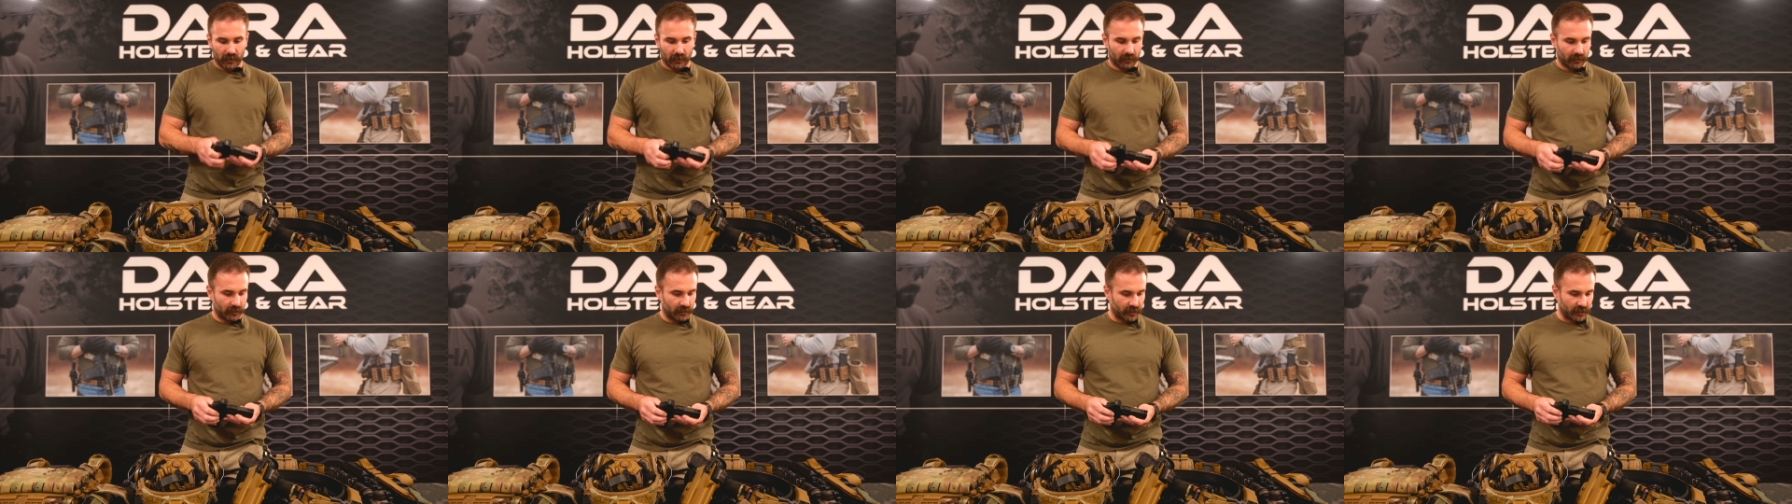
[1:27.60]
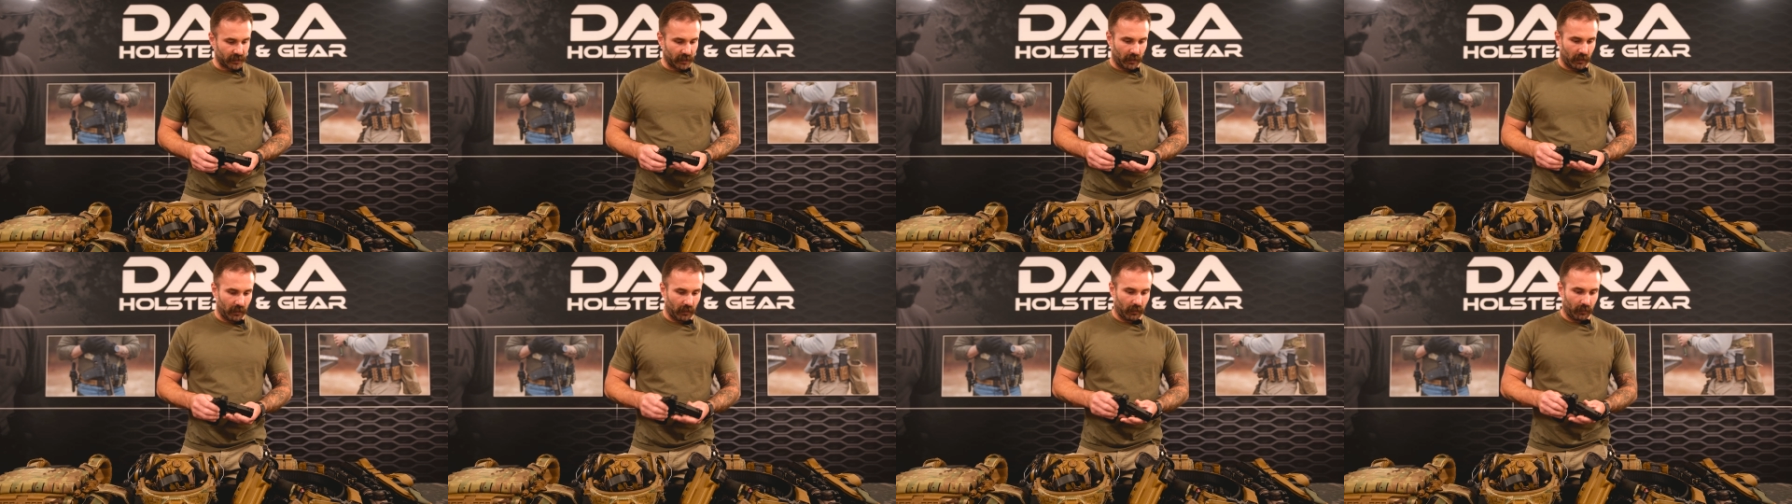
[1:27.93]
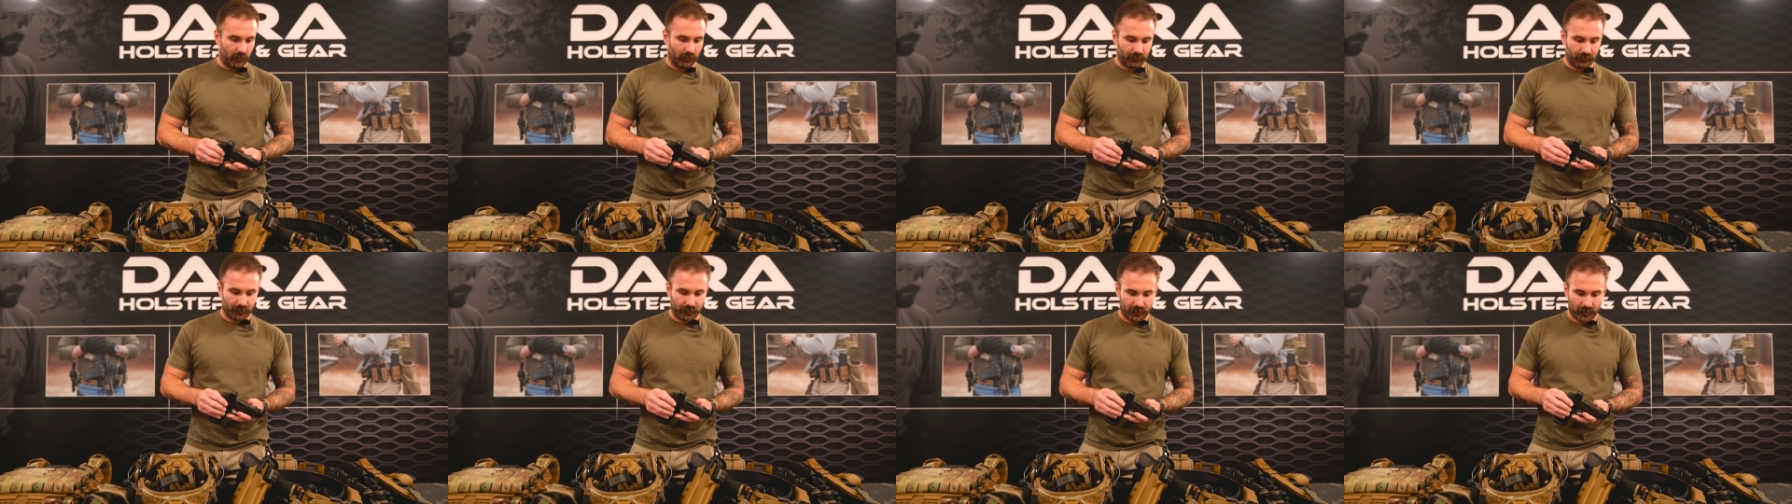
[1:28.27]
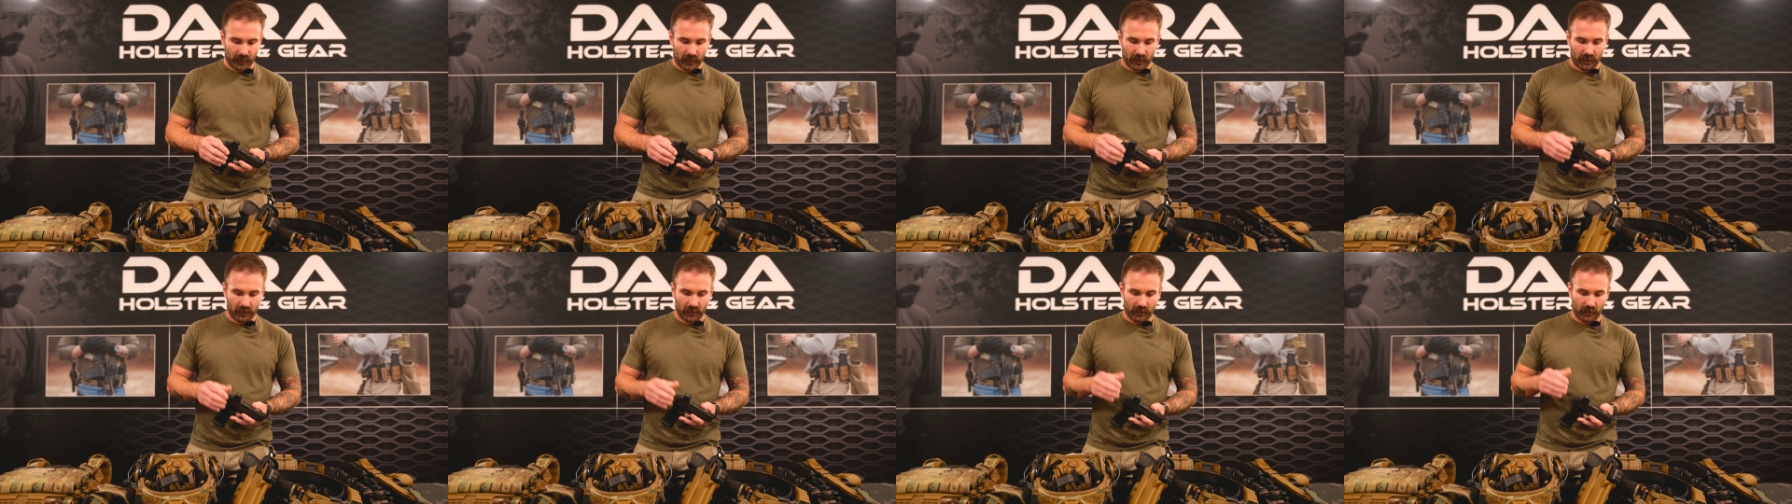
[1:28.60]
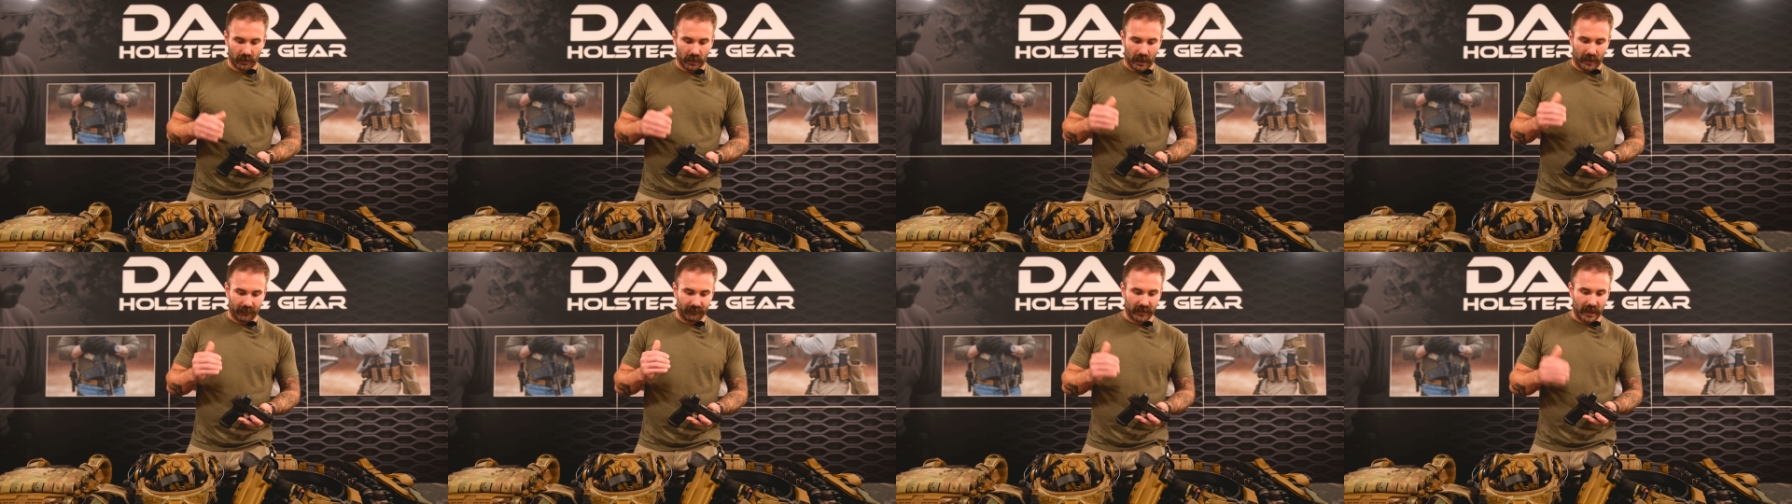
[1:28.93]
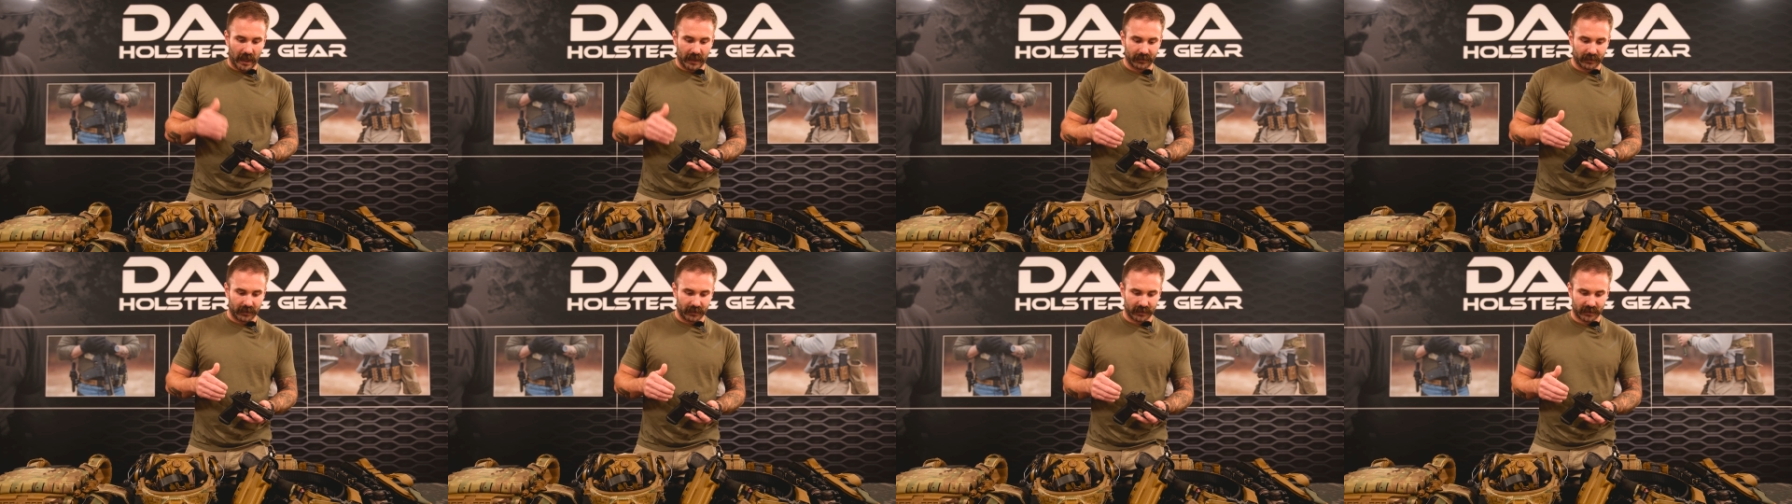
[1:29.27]
So I've
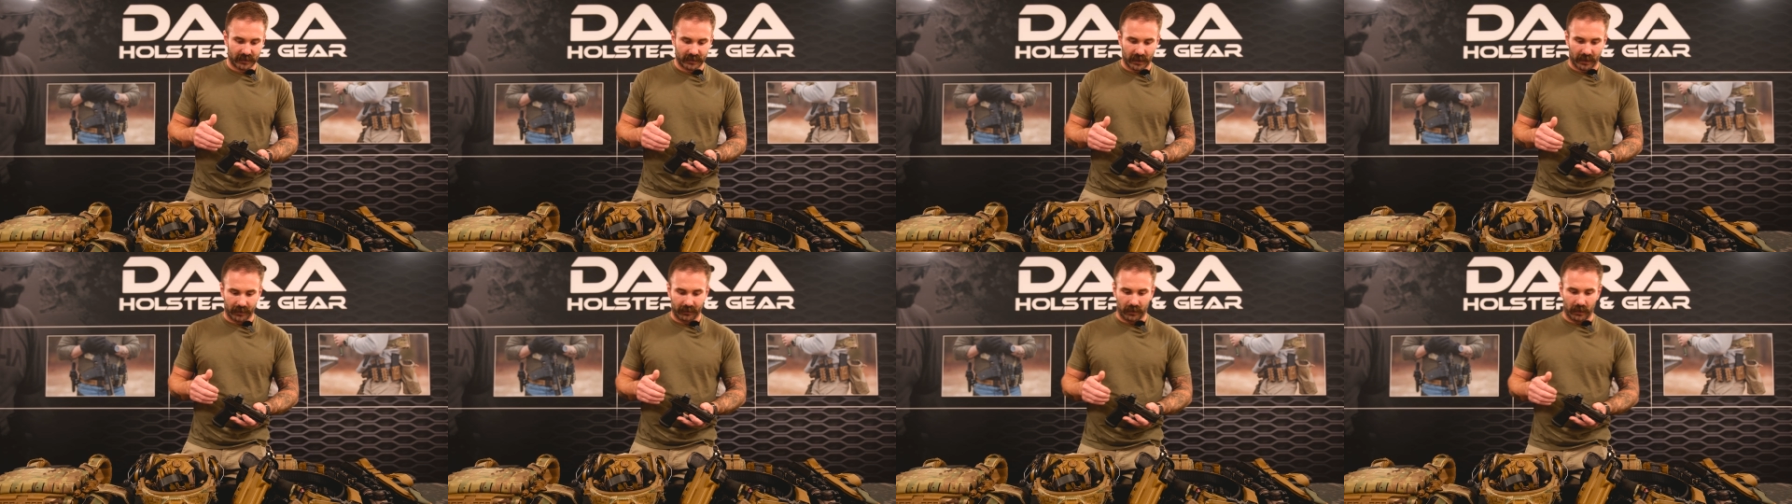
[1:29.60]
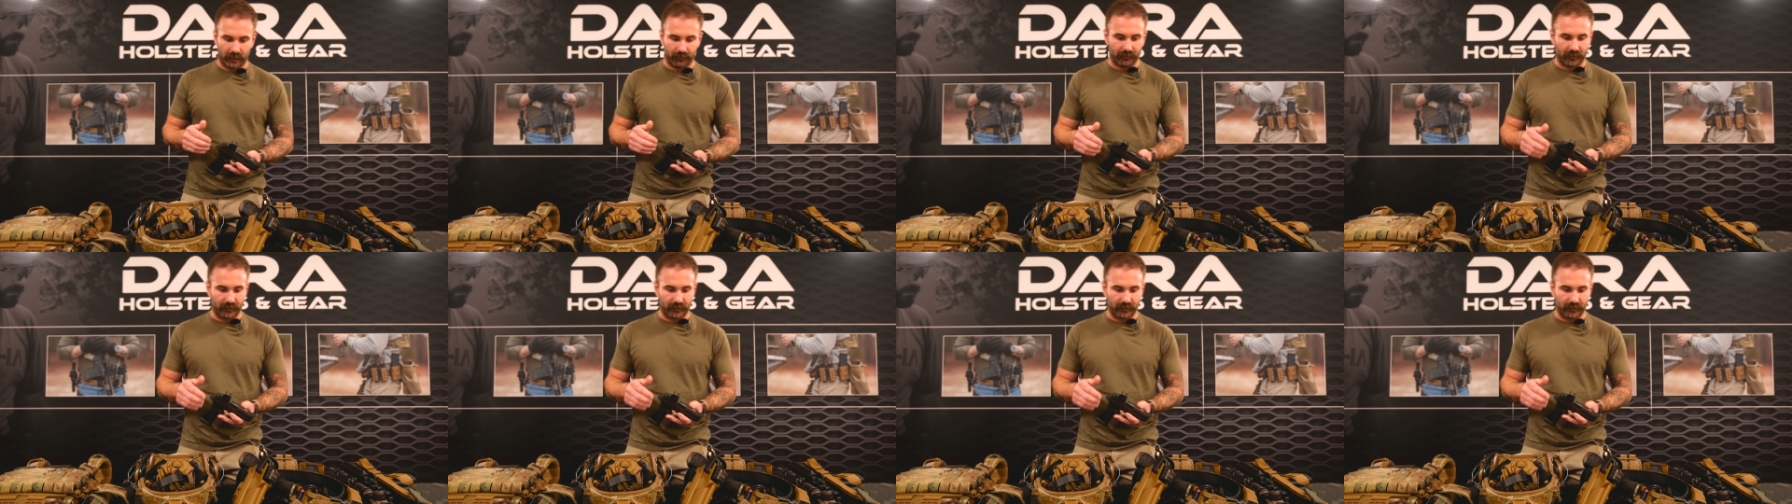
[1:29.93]
got this set up